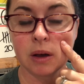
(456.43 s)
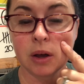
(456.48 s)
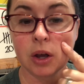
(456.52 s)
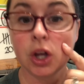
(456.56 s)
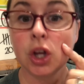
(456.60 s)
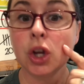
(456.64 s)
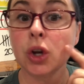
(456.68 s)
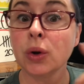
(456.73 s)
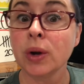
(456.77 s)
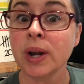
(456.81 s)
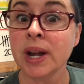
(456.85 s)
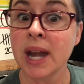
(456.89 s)

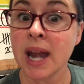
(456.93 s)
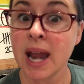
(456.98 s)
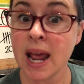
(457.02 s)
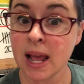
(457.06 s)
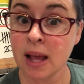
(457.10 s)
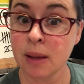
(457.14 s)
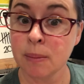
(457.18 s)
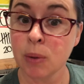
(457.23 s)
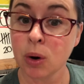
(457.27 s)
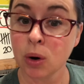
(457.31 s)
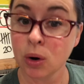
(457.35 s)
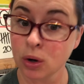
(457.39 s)
Your
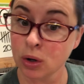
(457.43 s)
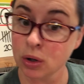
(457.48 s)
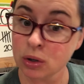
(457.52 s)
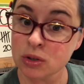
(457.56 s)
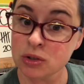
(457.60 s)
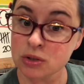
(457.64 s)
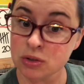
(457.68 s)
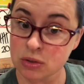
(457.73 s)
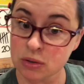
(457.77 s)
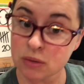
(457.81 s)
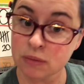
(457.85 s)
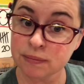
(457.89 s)

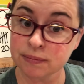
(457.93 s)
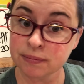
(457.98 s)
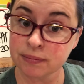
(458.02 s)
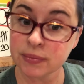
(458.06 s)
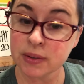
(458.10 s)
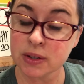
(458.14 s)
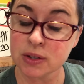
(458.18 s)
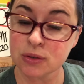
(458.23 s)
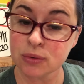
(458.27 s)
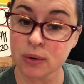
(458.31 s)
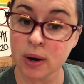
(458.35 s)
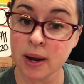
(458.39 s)
neighbors.
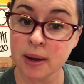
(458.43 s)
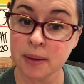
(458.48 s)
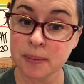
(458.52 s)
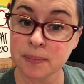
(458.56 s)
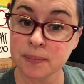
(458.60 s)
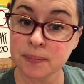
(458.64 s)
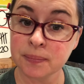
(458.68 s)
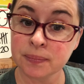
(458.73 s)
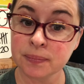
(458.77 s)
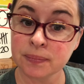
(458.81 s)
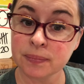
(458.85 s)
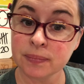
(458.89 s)
That's right.
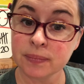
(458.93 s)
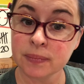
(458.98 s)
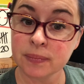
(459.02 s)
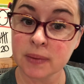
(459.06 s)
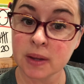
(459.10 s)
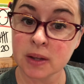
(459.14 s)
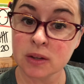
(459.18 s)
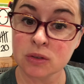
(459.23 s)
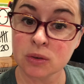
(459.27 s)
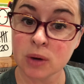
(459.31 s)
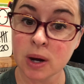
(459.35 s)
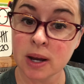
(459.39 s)

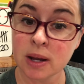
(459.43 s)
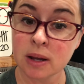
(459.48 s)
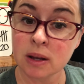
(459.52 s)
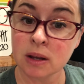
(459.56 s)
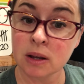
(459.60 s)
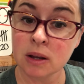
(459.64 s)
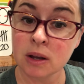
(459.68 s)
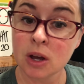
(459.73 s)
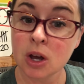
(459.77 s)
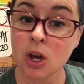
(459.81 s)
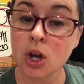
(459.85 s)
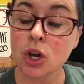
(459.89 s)
That's right.
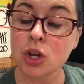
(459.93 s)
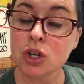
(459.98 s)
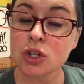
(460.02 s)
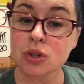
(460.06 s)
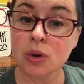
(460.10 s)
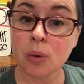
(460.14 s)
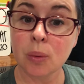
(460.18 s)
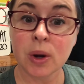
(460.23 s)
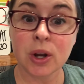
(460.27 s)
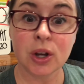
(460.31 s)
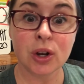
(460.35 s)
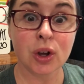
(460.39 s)
So I
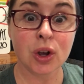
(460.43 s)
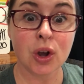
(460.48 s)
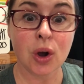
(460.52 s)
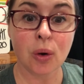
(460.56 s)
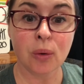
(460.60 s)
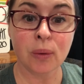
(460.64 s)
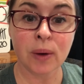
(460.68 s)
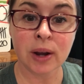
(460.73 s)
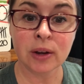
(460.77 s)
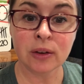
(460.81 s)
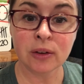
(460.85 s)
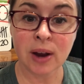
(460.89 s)
want you to go
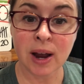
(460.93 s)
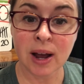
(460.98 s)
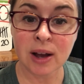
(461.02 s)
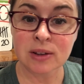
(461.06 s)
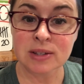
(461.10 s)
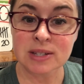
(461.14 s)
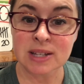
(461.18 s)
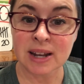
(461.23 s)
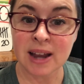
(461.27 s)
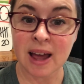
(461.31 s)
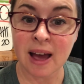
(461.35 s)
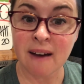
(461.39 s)
around your
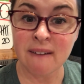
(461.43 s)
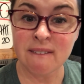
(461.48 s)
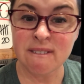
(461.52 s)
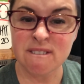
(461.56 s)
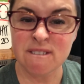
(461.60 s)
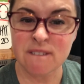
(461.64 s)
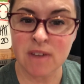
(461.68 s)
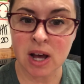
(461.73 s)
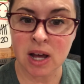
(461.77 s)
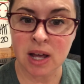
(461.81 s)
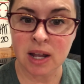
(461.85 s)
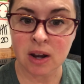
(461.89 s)
house and have
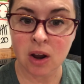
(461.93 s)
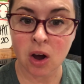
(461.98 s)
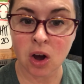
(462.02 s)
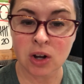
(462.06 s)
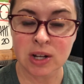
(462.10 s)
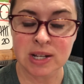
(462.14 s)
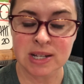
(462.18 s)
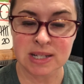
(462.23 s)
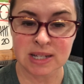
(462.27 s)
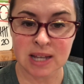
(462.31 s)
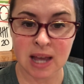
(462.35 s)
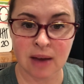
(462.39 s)
fun on
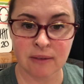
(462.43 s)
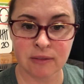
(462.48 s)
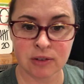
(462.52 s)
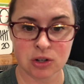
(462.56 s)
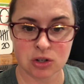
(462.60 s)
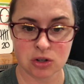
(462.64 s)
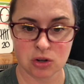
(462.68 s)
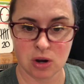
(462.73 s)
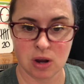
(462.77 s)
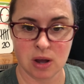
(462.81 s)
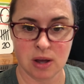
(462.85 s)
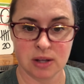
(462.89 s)
a
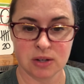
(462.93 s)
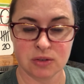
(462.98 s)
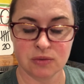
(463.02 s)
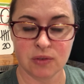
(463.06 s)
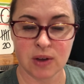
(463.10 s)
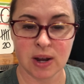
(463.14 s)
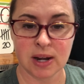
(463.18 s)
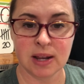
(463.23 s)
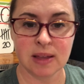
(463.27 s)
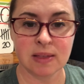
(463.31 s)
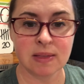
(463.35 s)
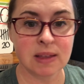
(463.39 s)
scavenger hunt,
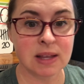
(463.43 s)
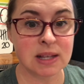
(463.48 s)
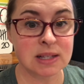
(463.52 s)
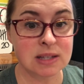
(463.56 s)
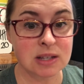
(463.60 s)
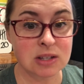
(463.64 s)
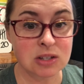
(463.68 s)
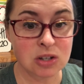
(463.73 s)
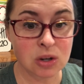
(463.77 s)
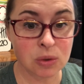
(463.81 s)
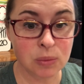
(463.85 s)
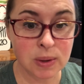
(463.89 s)
finding things
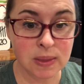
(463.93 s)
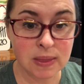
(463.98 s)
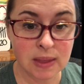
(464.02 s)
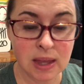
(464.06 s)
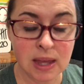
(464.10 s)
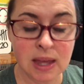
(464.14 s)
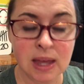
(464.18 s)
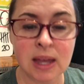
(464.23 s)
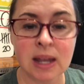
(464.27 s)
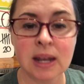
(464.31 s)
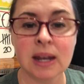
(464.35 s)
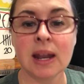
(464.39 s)
that start with
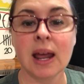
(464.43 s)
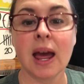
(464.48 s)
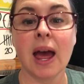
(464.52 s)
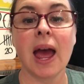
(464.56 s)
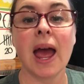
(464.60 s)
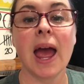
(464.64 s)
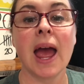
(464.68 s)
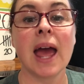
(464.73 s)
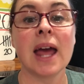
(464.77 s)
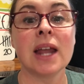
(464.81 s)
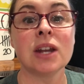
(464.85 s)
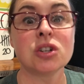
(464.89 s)
N
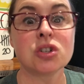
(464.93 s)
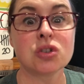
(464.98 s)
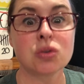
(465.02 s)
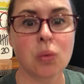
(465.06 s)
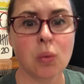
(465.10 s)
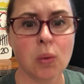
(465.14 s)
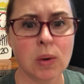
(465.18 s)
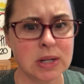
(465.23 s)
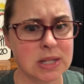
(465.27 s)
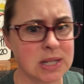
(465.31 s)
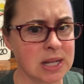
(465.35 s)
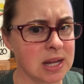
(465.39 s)
and
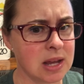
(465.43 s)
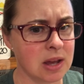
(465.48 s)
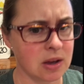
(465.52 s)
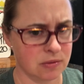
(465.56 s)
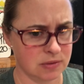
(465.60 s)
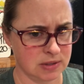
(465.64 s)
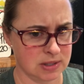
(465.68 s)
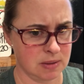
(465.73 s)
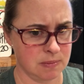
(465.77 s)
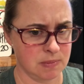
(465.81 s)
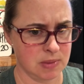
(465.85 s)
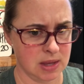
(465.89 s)
20 of
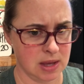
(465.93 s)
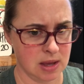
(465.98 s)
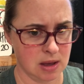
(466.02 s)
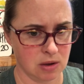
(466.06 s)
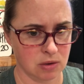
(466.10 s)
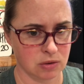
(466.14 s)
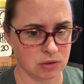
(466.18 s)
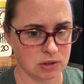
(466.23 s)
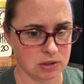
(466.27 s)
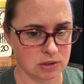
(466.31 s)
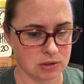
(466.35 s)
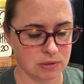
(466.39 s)
something
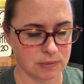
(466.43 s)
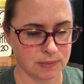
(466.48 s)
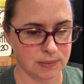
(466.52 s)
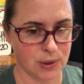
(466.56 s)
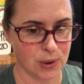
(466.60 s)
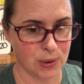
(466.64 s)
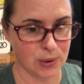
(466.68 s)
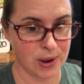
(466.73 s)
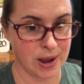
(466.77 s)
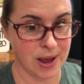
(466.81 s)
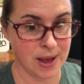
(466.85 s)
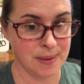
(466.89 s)
else,
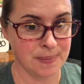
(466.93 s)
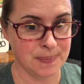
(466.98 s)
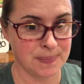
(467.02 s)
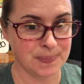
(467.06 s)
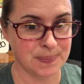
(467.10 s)
okay?